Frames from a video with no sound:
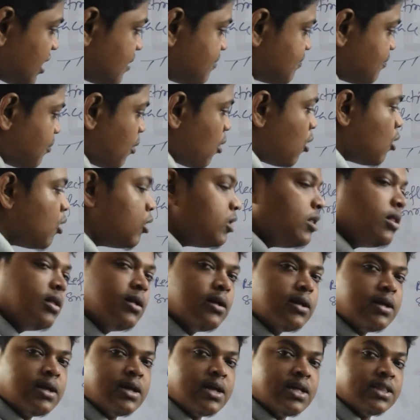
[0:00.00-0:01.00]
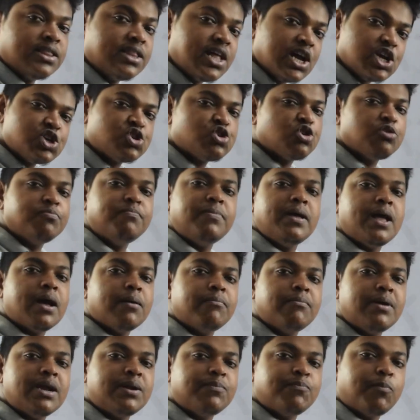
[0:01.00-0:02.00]
and pole? There should be a
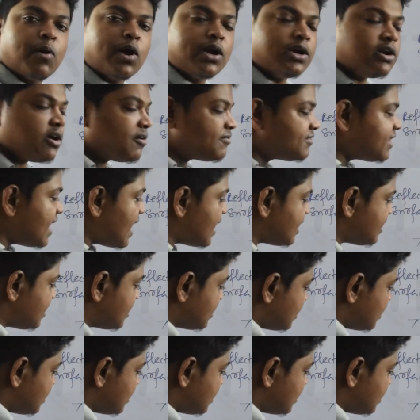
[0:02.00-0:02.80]
midpoint of that.